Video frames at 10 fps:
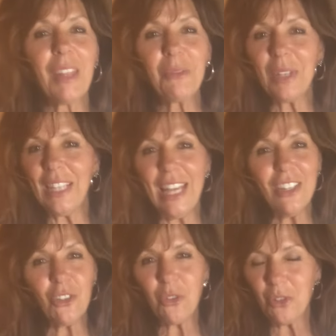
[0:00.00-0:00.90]

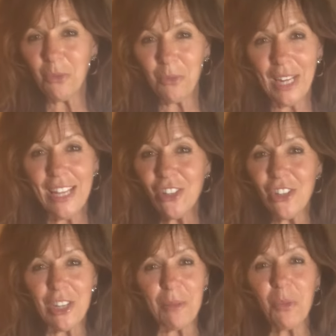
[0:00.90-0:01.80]
relation,
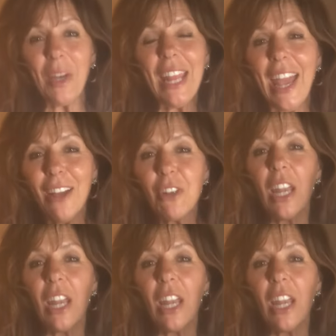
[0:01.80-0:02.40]
relationships, whatever.